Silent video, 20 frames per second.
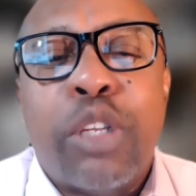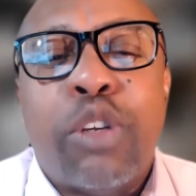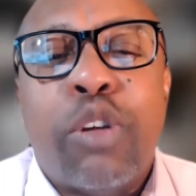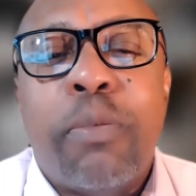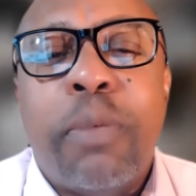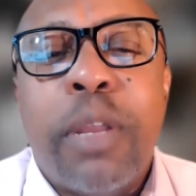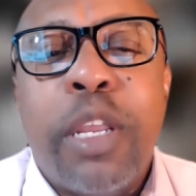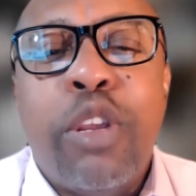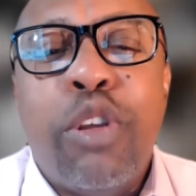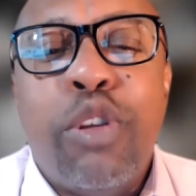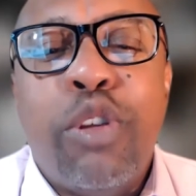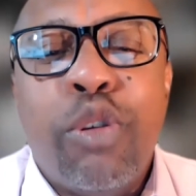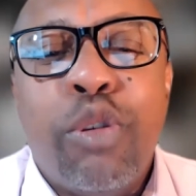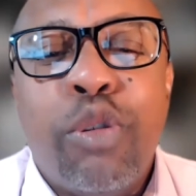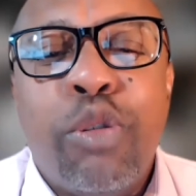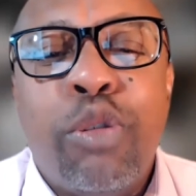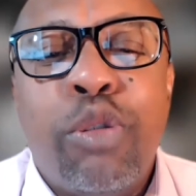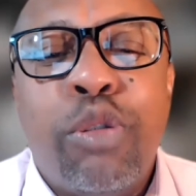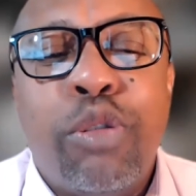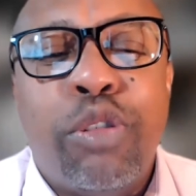to be
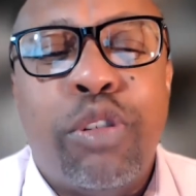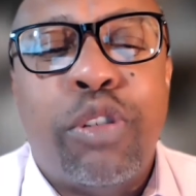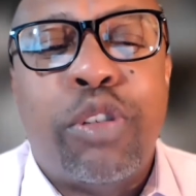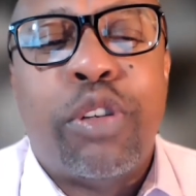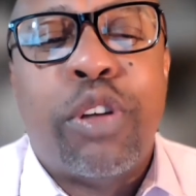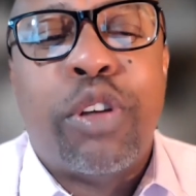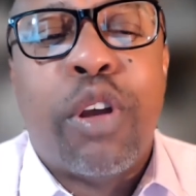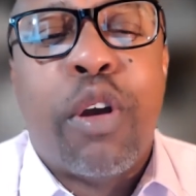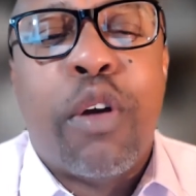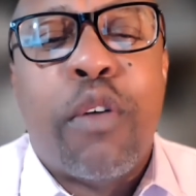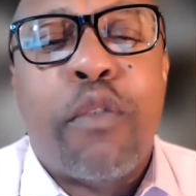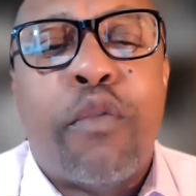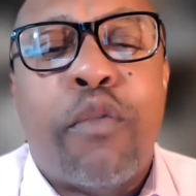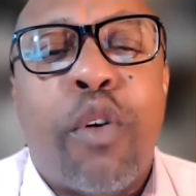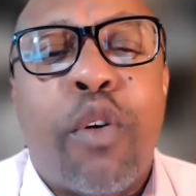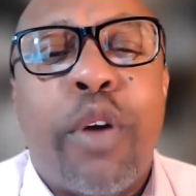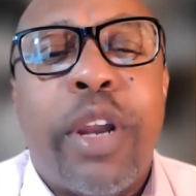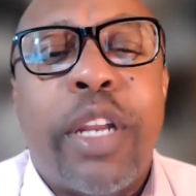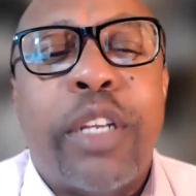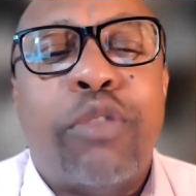used
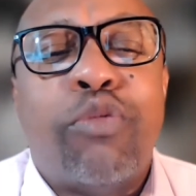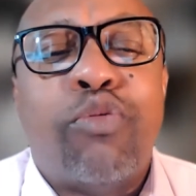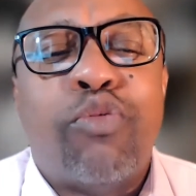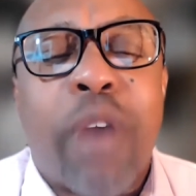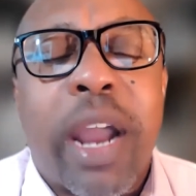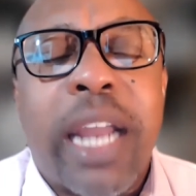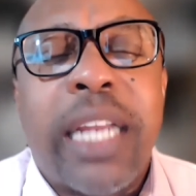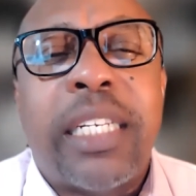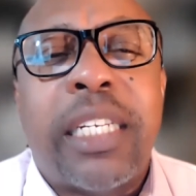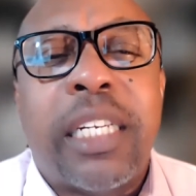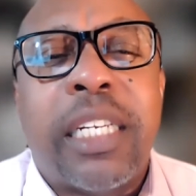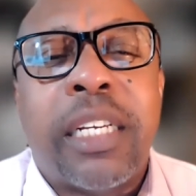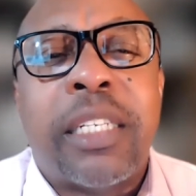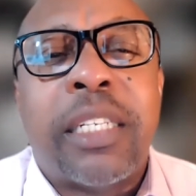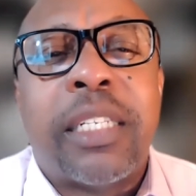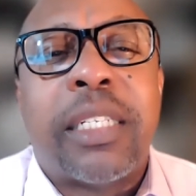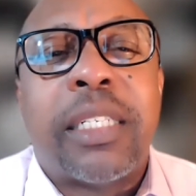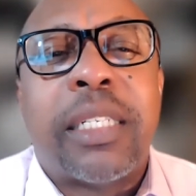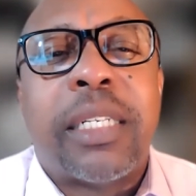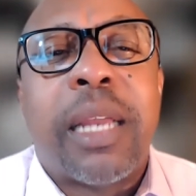for His
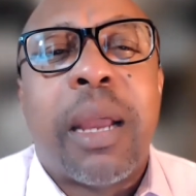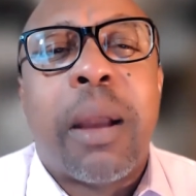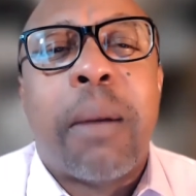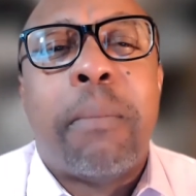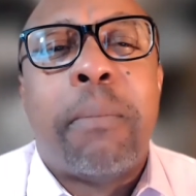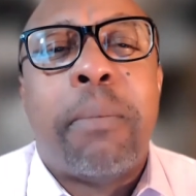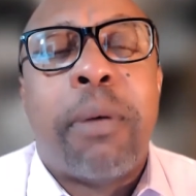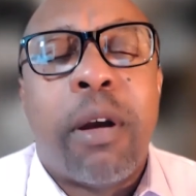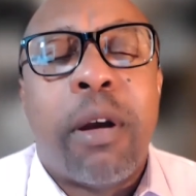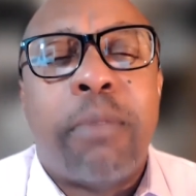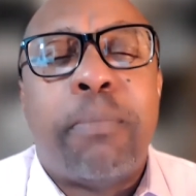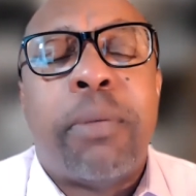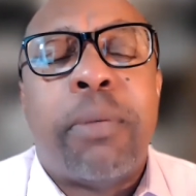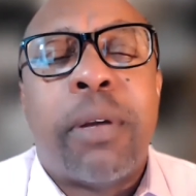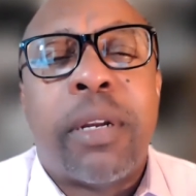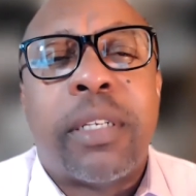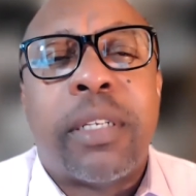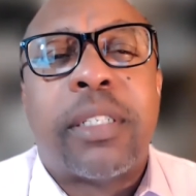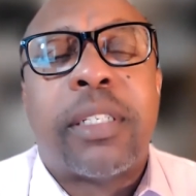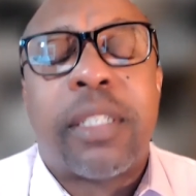righteous
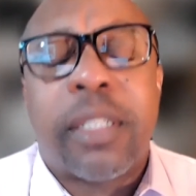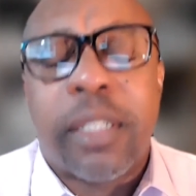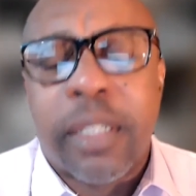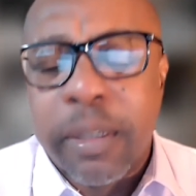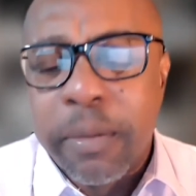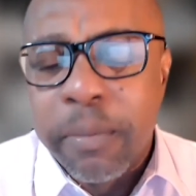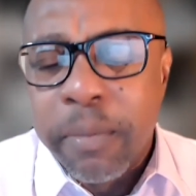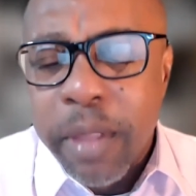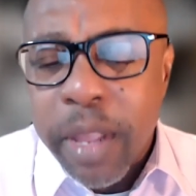purpose."